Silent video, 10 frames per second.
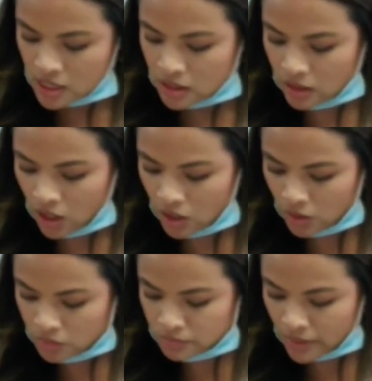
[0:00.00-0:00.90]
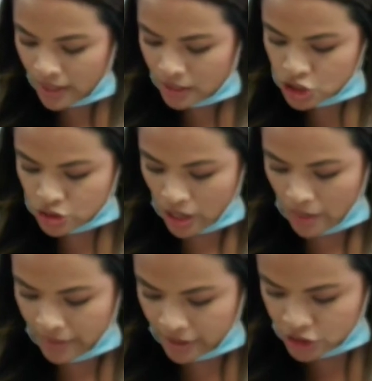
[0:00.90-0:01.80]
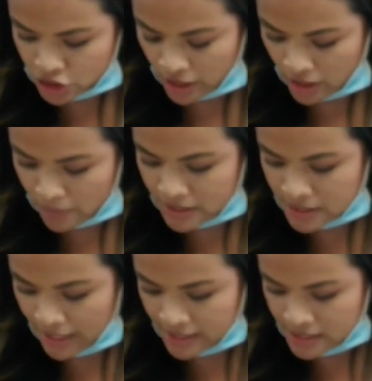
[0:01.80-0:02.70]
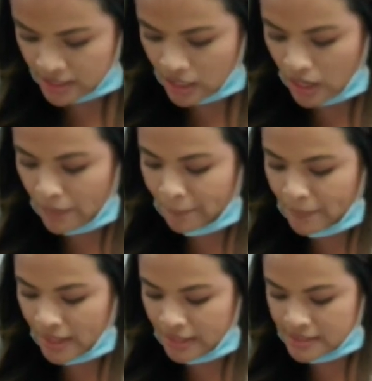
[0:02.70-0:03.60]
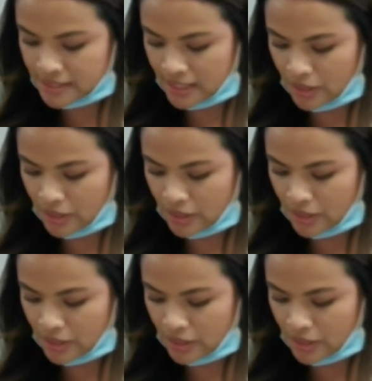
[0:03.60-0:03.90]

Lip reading: the homemade strawberry jam tasted amazing.